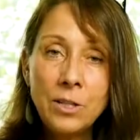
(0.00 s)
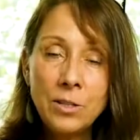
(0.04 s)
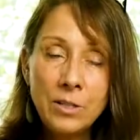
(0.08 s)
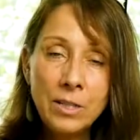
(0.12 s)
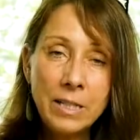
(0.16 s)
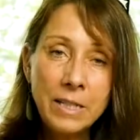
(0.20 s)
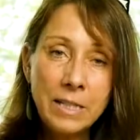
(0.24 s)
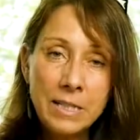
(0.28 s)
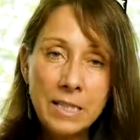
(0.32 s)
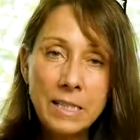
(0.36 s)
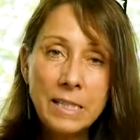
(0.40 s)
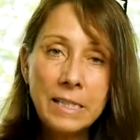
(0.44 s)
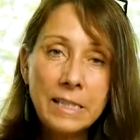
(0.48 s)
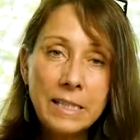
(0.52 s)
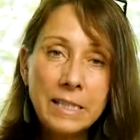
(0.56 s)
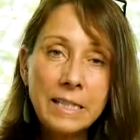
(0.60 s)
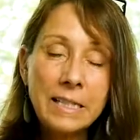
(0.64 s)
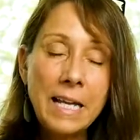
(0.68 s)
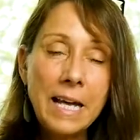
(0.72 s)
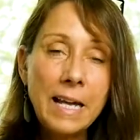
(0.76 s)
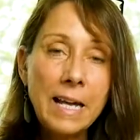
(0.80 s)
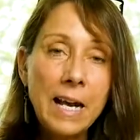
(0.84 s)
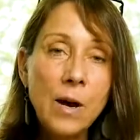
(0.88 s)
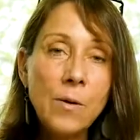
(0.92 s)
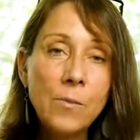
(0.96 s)
you need to clean
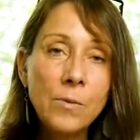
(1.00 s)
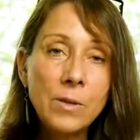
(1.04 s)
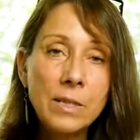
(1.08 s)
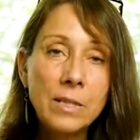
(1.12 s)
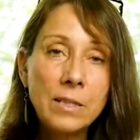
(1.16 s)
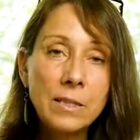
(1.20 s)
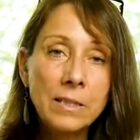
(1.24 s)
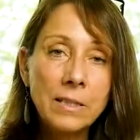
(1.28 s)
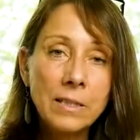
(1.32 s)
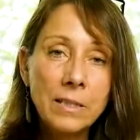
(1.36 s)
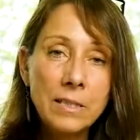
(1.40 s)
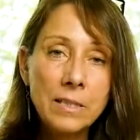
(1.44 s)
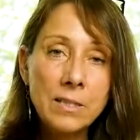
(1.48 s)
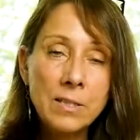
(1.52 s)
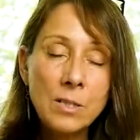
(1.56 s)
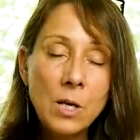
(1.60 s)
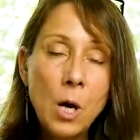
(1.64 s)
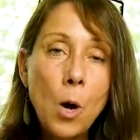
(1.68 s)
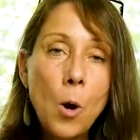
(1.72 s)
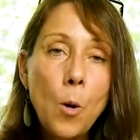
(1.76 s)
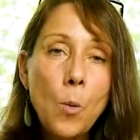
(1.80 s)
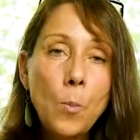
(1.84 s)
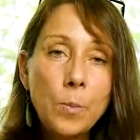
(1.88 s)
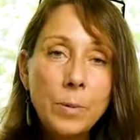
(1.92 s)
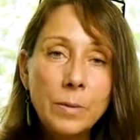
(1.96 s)
that out with a little
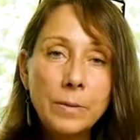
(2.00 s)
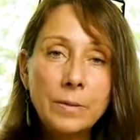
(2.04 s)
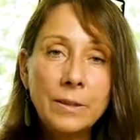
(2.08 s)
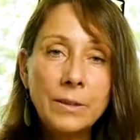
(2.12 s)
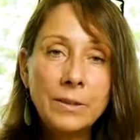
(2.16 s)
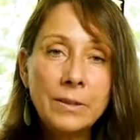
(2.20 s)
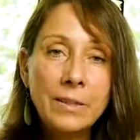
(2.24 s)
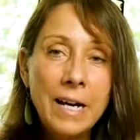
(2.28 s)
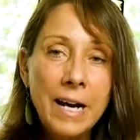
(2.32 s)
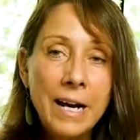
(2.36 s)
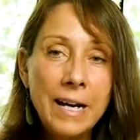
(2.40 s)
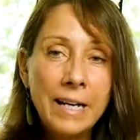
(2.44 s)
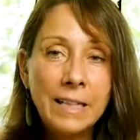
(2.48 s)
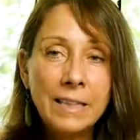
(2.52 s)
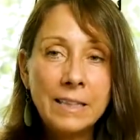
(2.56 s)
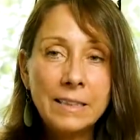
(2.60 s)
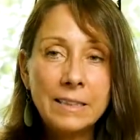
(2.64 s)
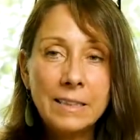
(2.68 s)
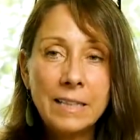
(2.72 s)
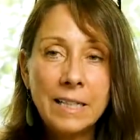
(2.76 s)
soap, all right?